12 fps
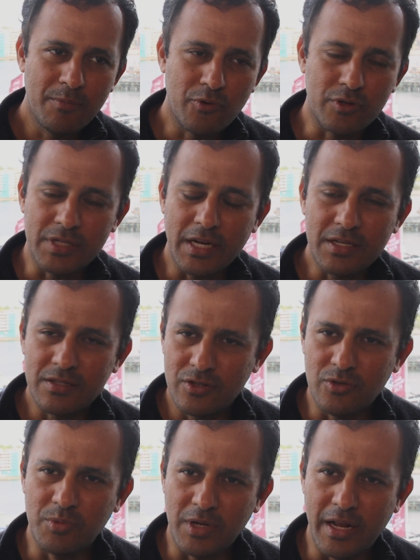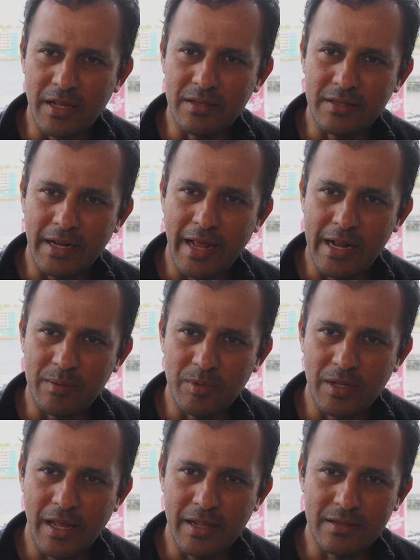protect human health and
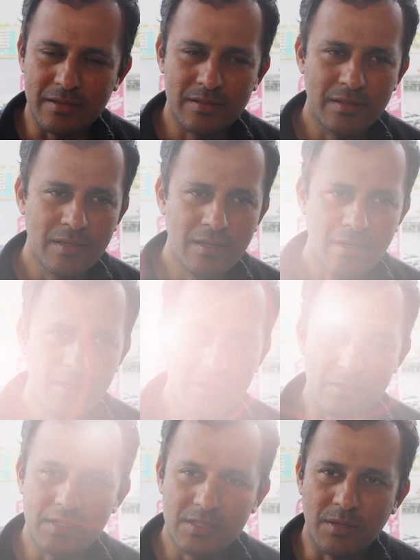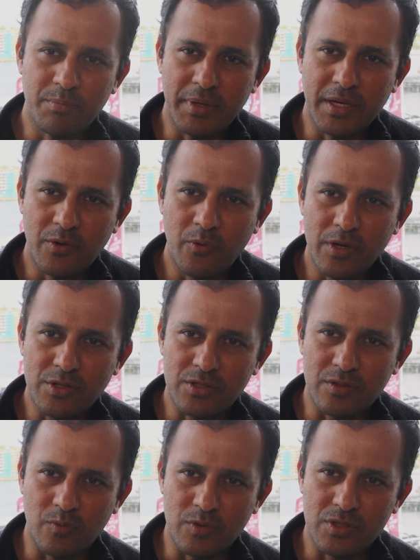animal health. This is the big
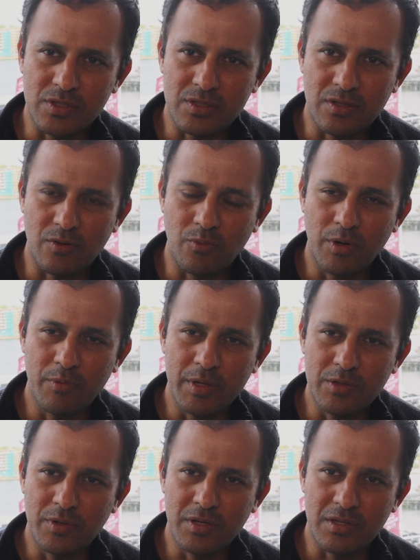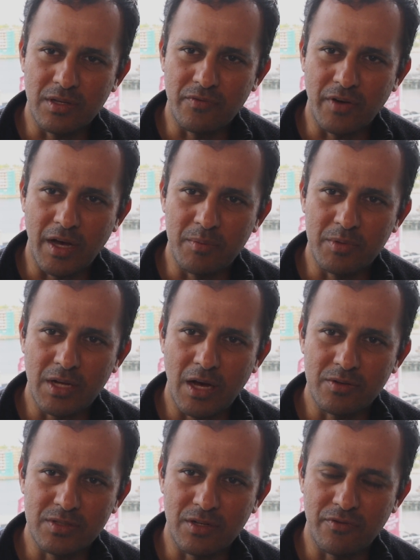question, which is, what are we doing to the environment?
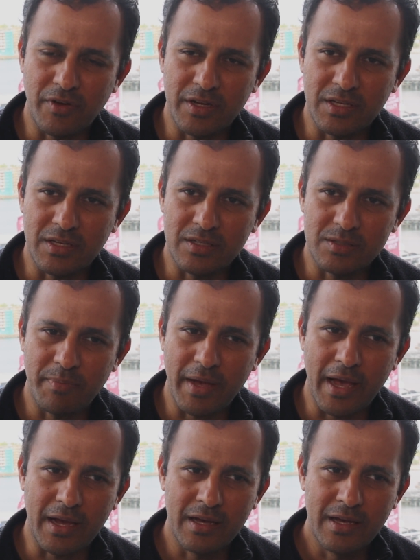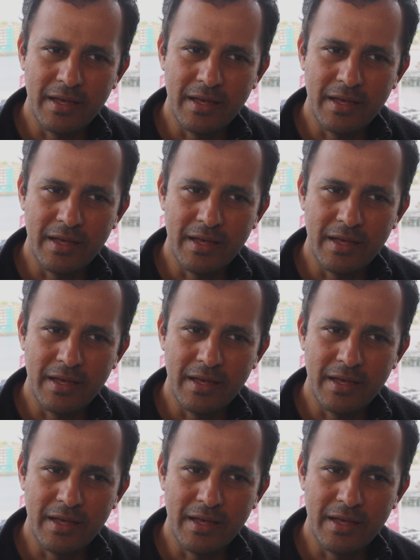How is that affecting us back?